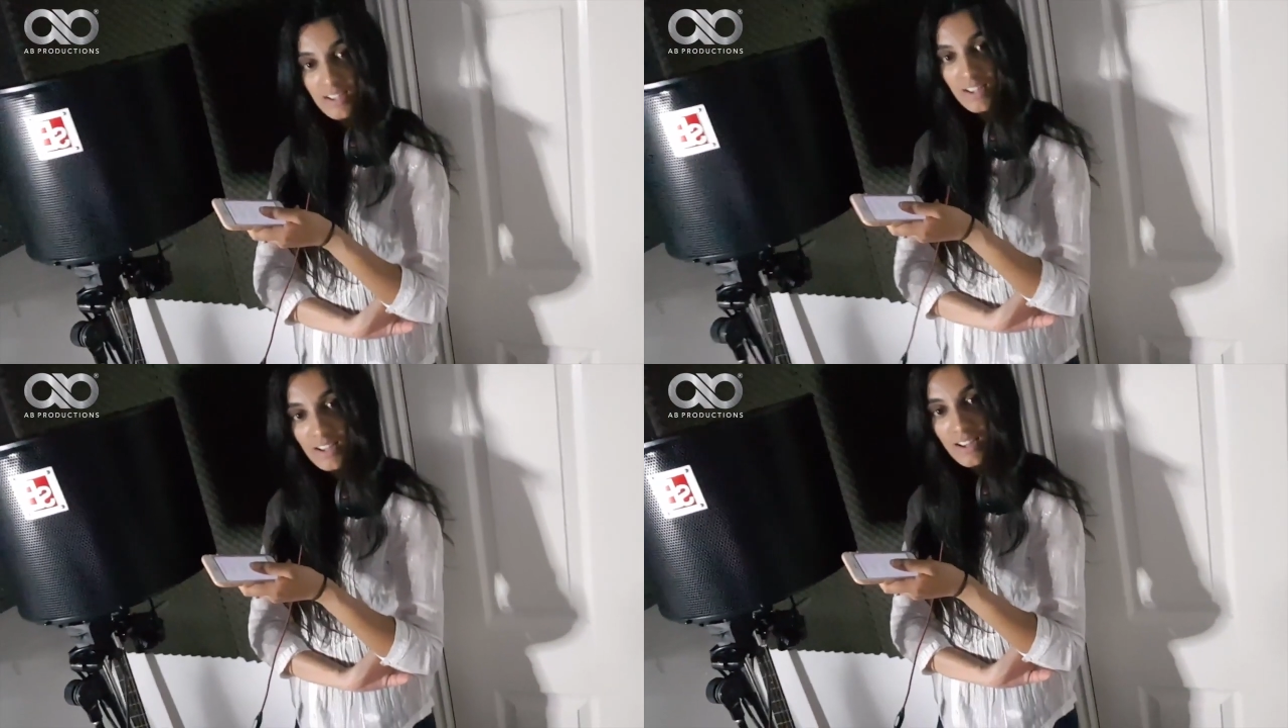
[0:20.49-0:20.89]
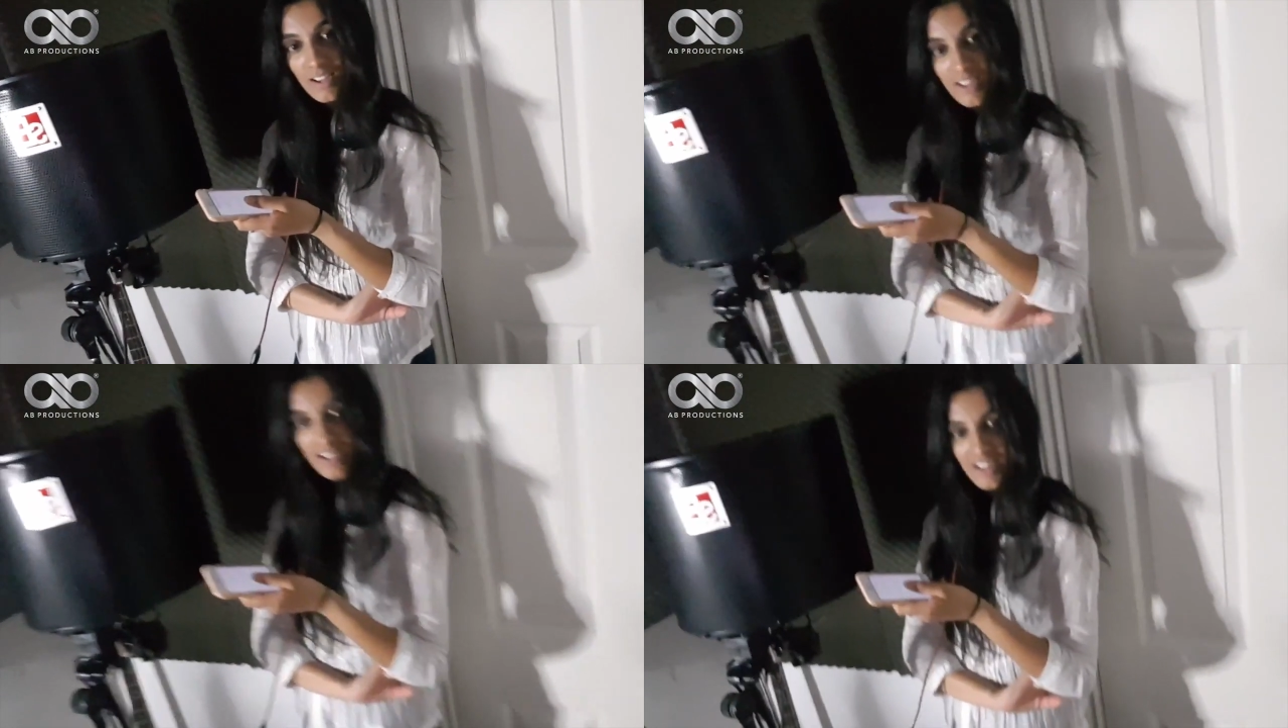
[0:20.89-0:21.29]
Yeah,
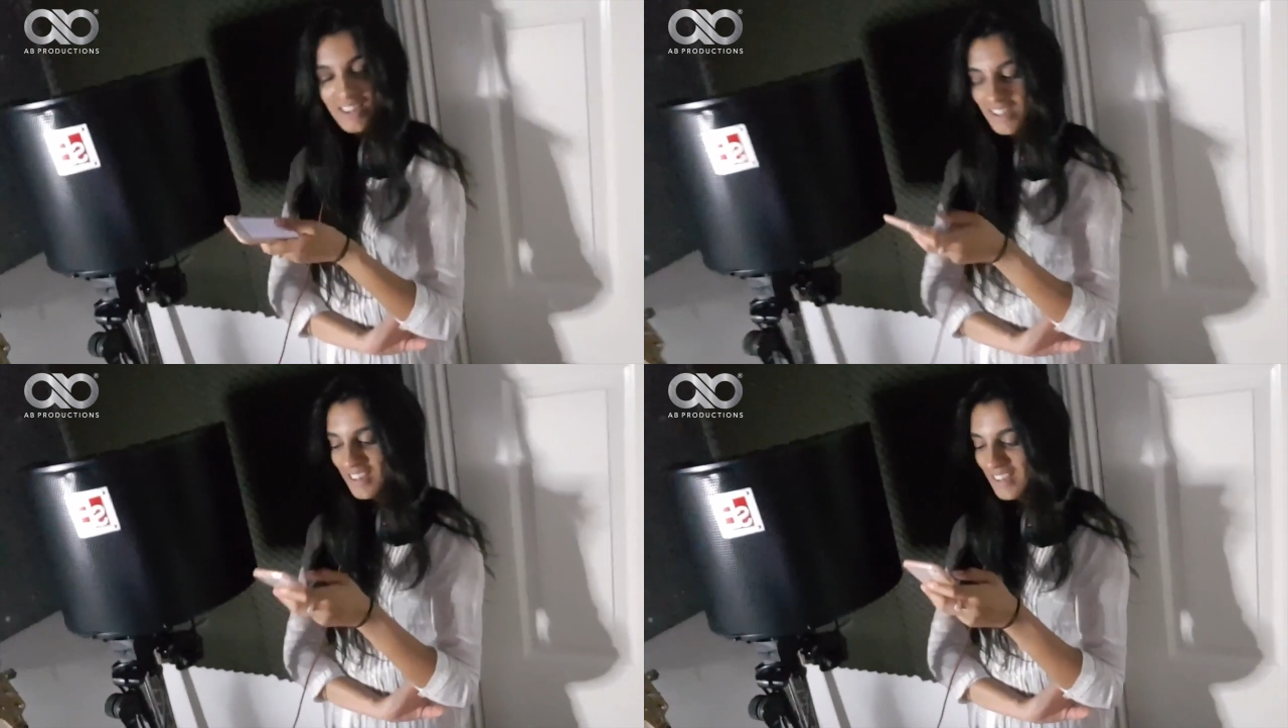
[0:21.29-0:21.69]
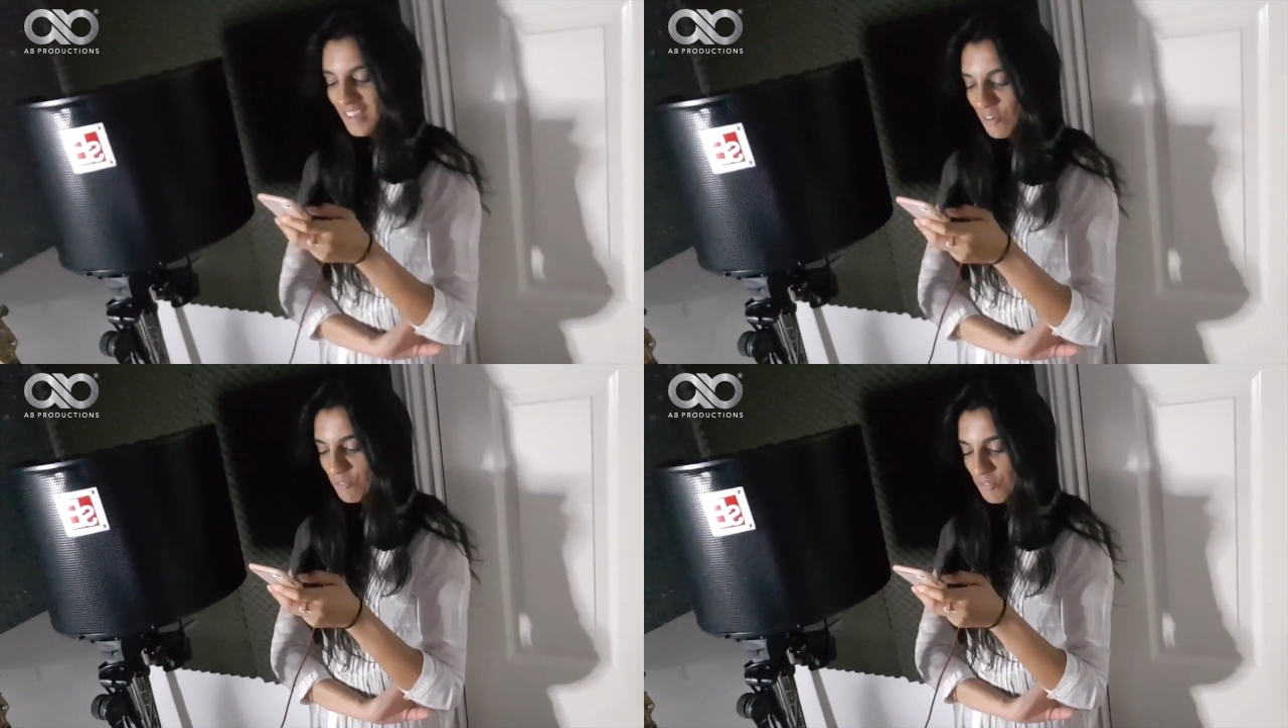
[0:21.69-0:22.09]
we're talking about you.
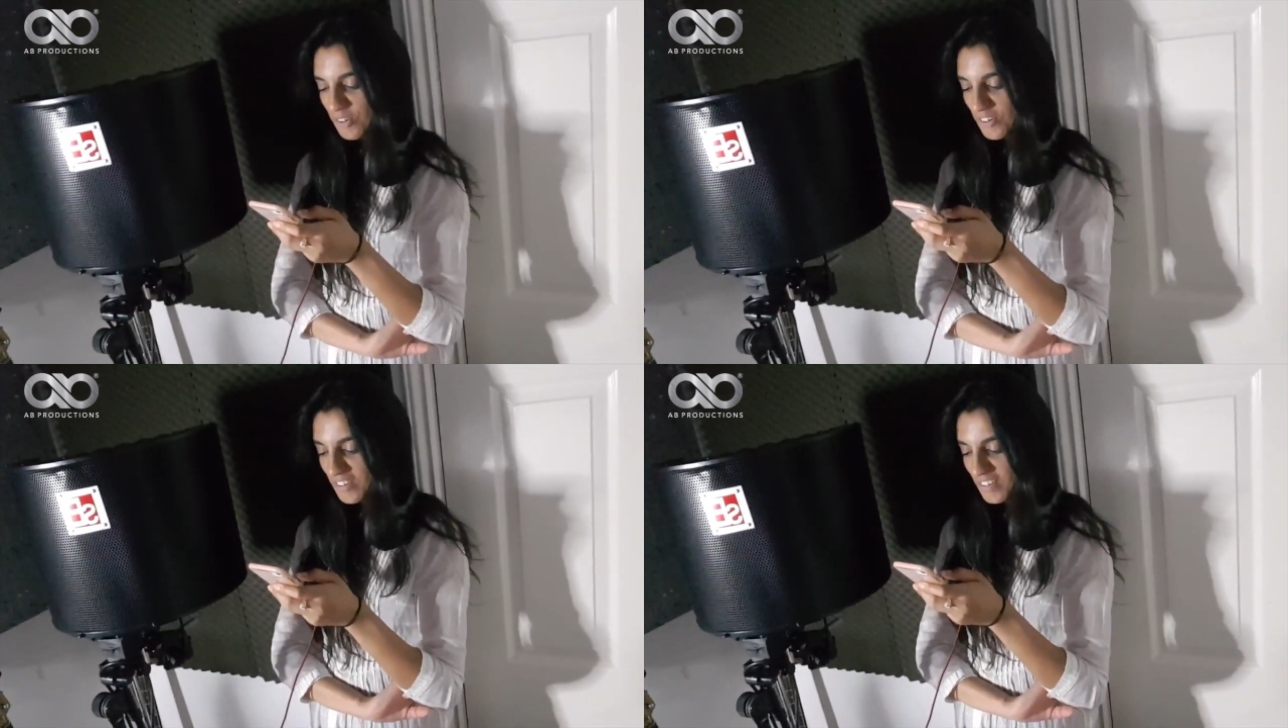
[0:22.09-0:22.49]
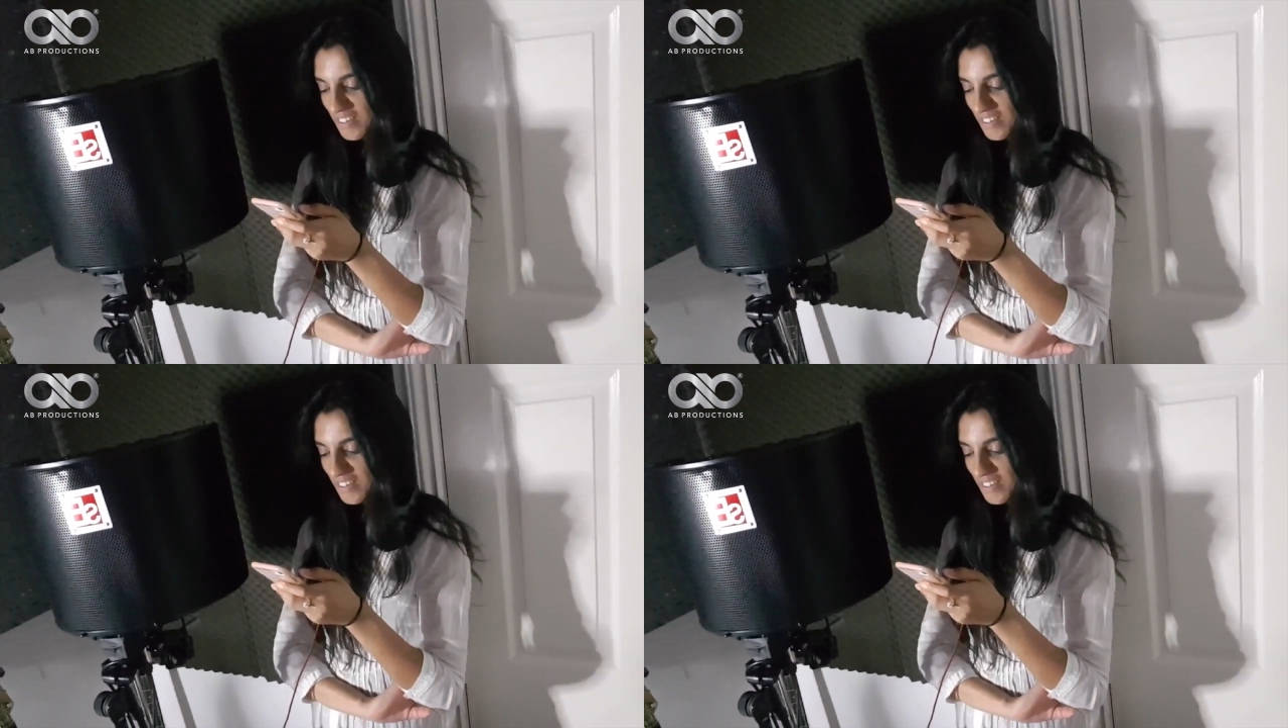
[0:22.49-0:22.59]
How rude.